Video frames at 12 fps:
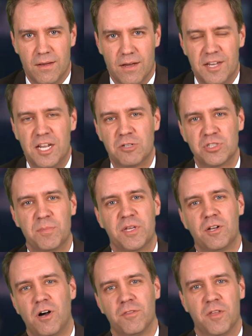And now
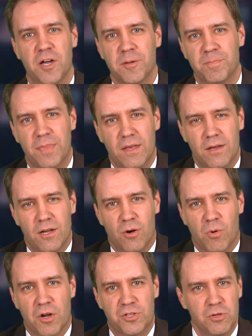jumping online,
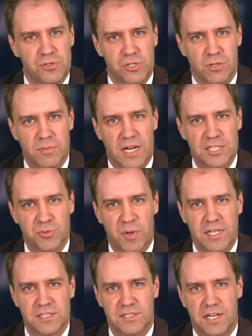where YouTube has
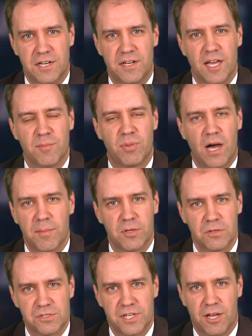reinstated a
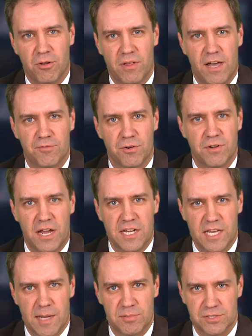popular channel after
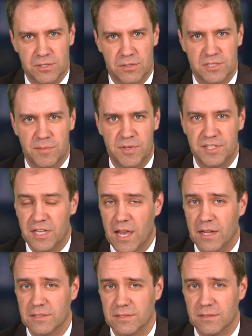90 episodes have been
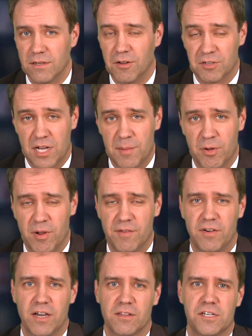yanked on
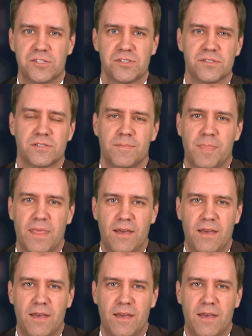copyright violations.